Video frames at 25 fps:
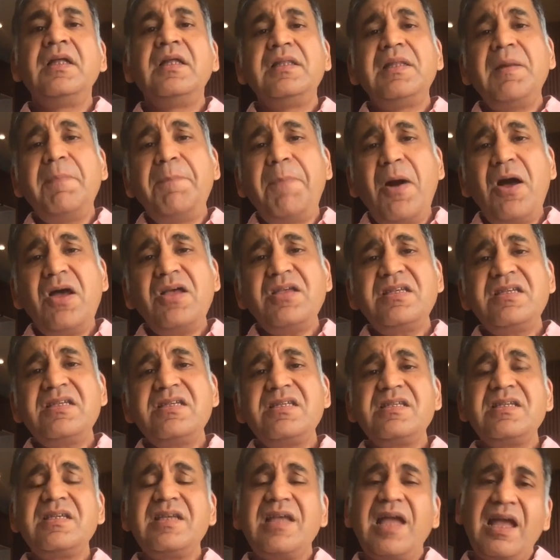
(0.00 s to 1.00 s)
The
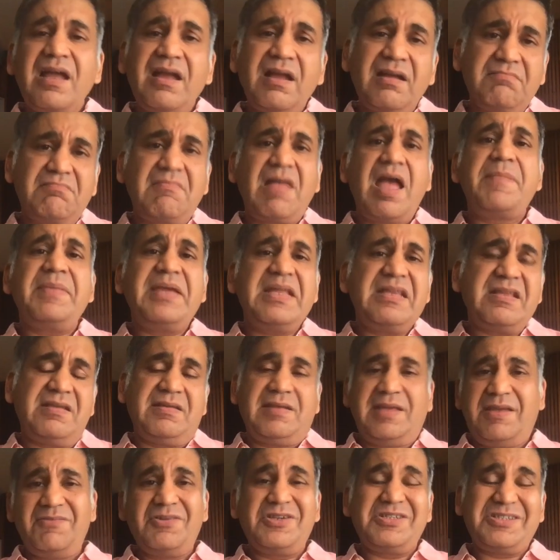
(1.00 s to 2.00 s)
boss,
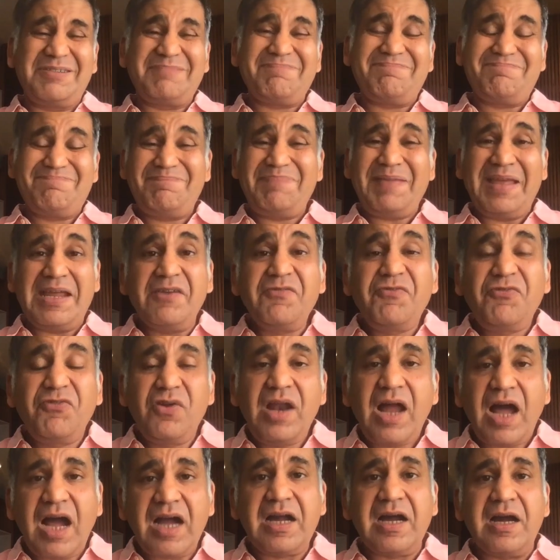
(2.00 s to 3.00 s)
he was a
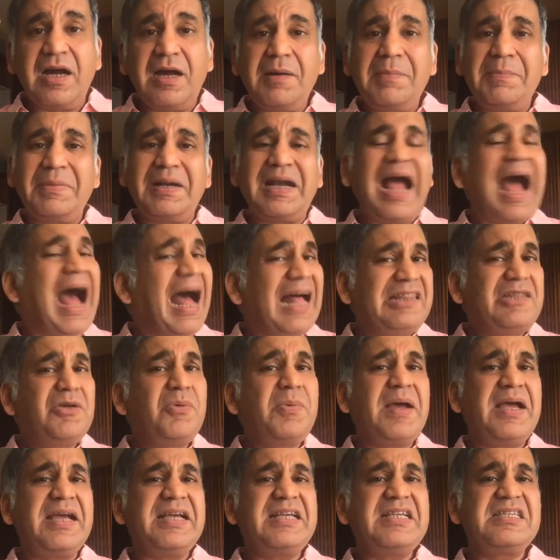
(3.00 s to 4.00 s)
painful hugger, but
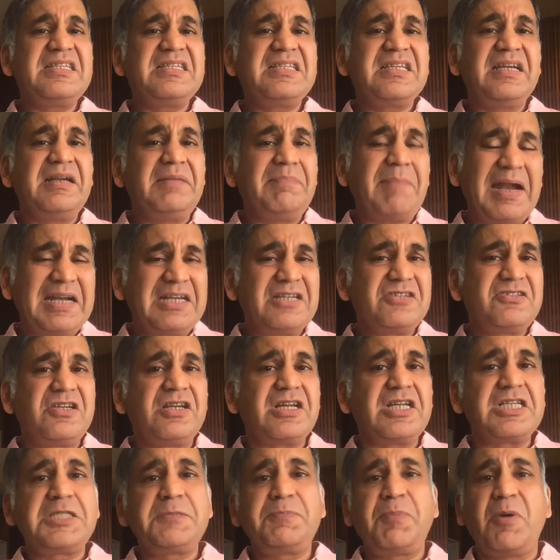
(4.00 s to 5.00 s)
otherwise, in matters
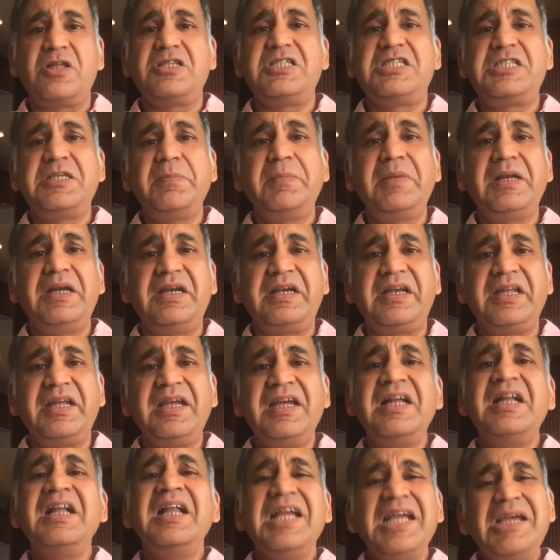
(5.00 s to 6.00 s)
of responsibility,
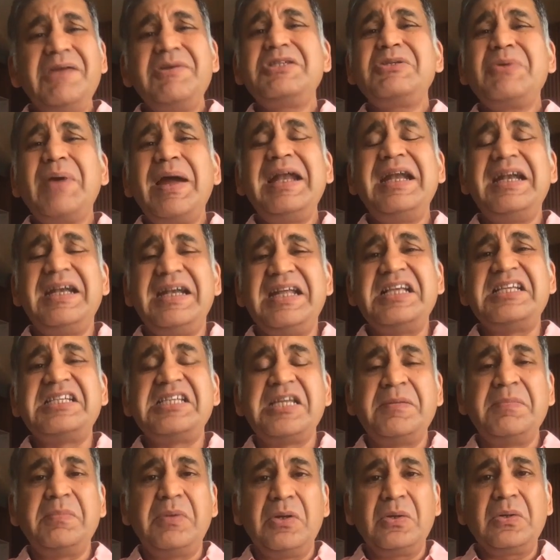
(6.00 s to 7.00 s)
he was quite a
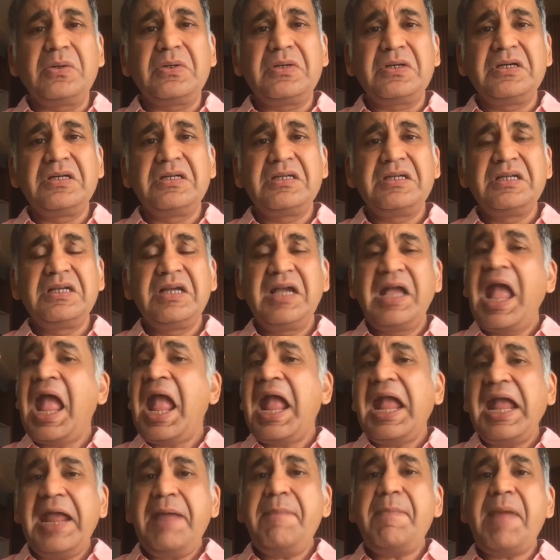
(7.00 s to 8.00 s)
decent bloke.
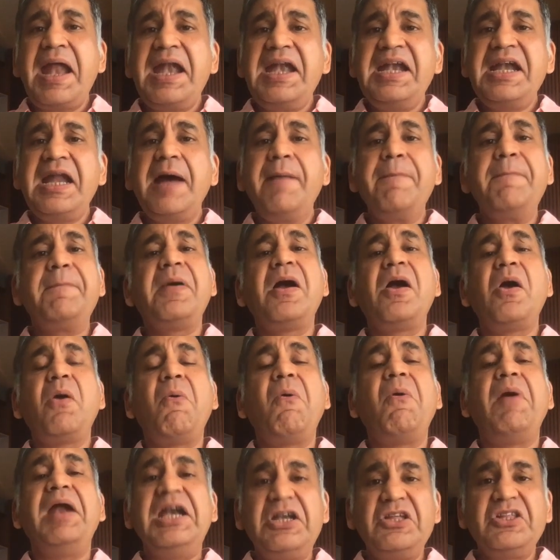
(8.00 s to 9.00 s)
He manned up,
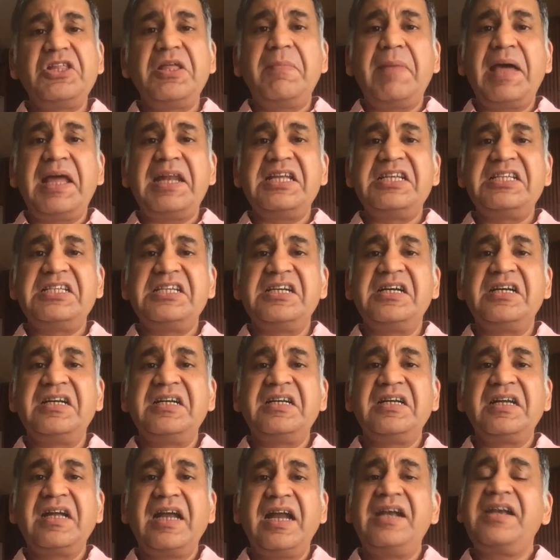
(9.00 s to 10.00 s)
went to the manager,
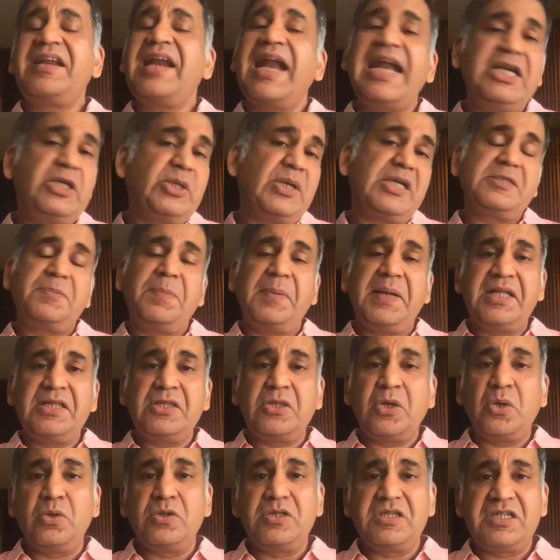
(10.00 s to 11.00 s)
and tried to
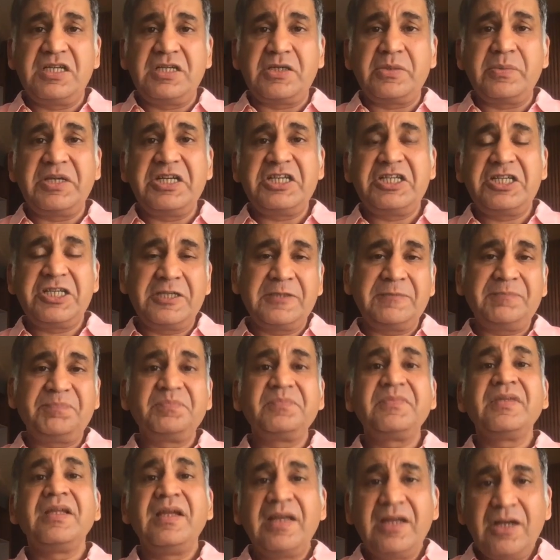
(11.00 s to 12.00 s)
explain the whole situation.
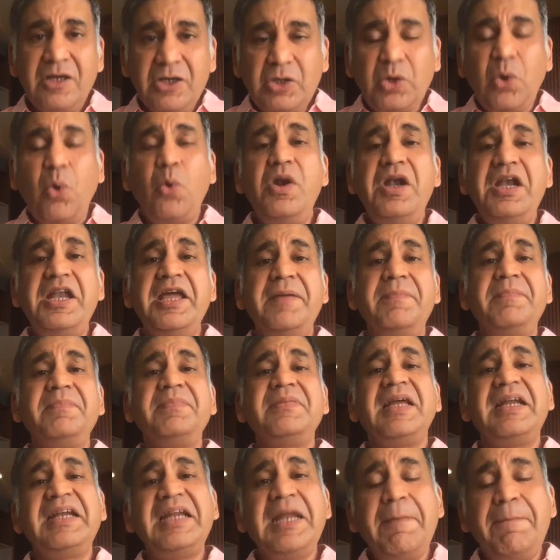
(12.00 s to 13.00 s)
Told
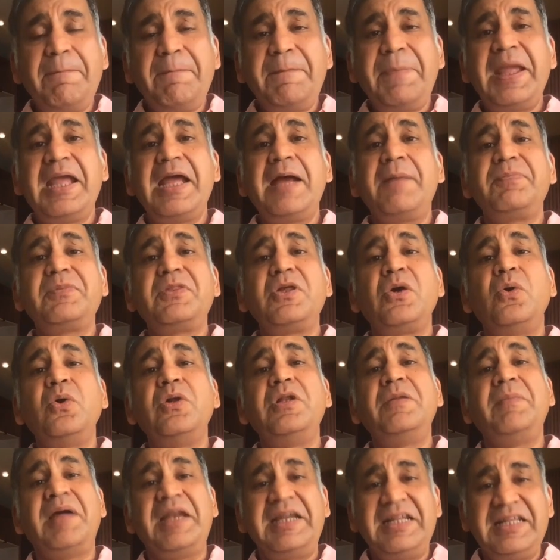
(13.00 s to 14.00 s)
him that he'd pay up the
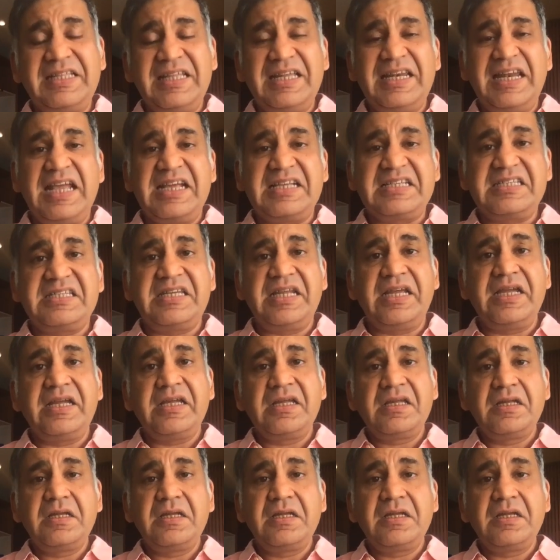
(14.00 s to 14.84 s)
whole money the next day.